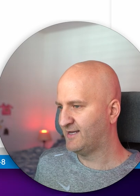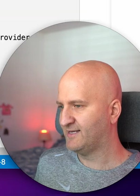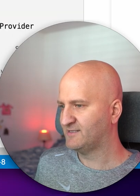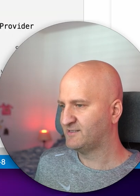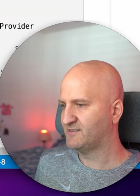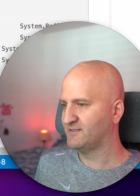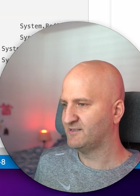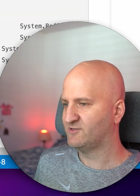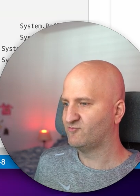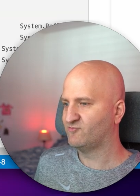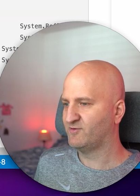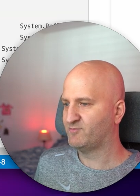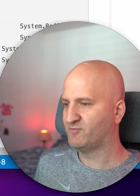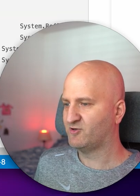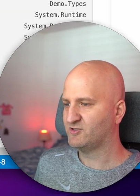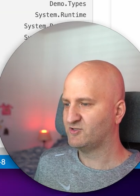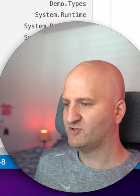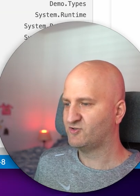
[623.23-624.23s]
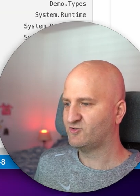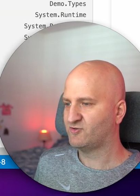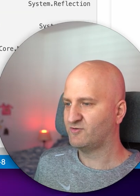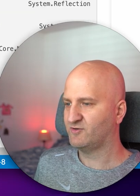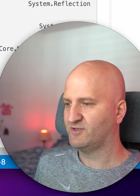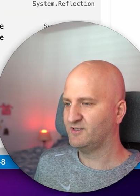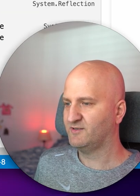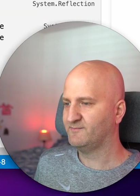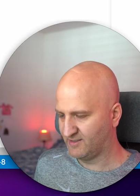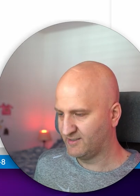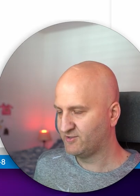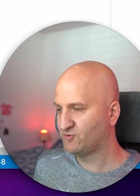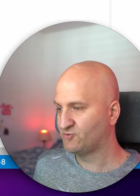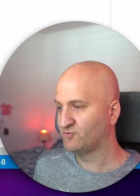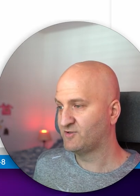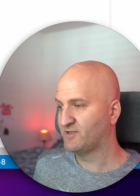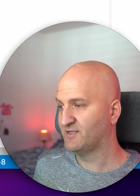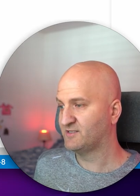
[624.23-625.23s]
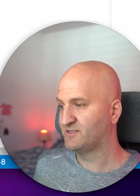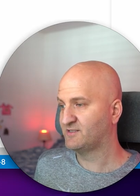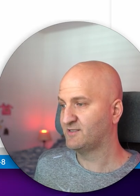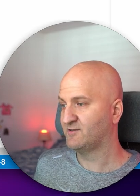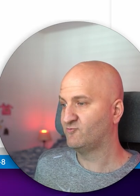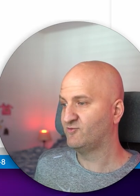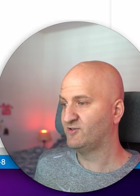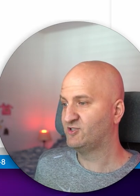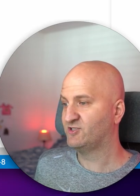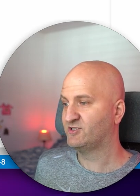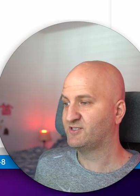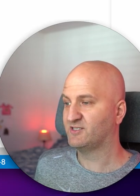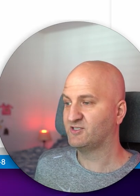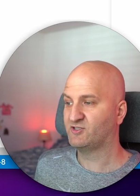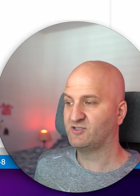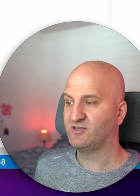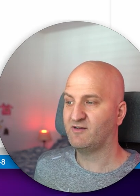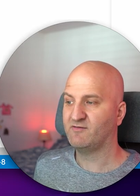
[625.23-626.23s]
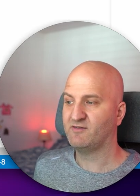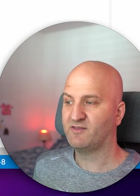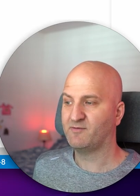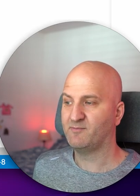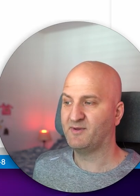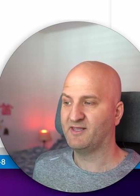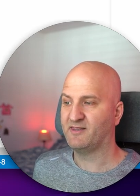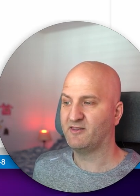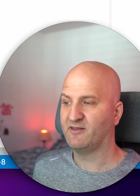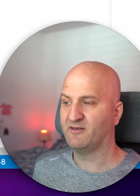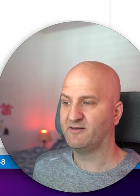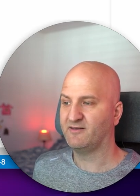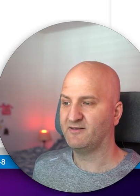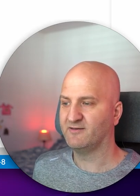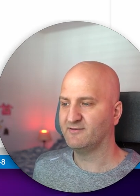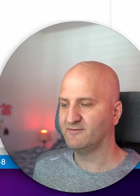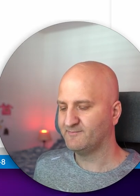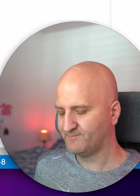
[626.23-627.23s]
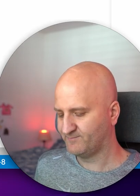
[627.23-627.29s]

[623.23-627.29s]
asset repository into this register service method here.